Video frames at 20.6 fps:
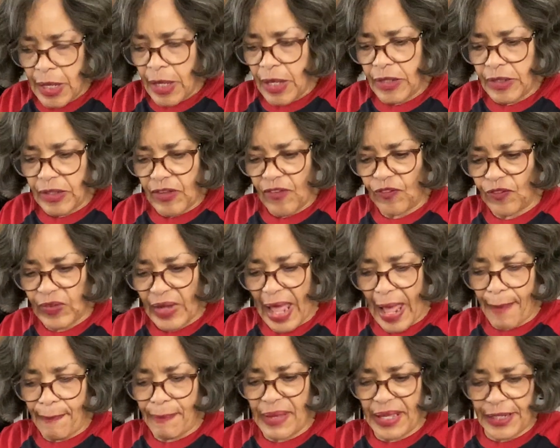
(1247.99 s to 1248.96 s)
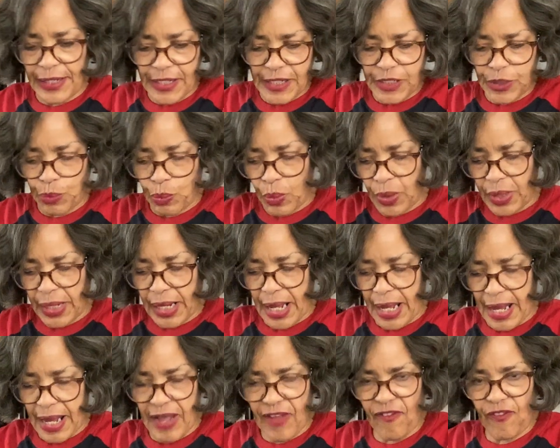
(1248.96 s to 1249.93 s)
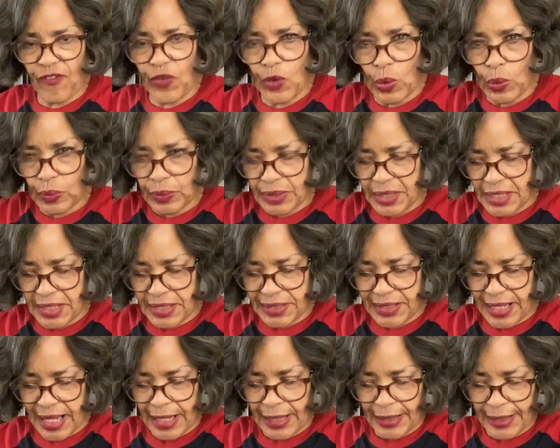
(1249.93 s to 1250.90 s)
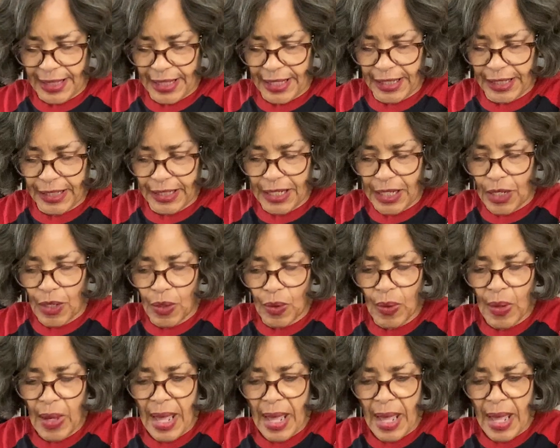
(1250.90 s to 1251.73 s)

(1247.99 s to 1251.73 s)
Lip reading: the floppiness when I fold this and let it go.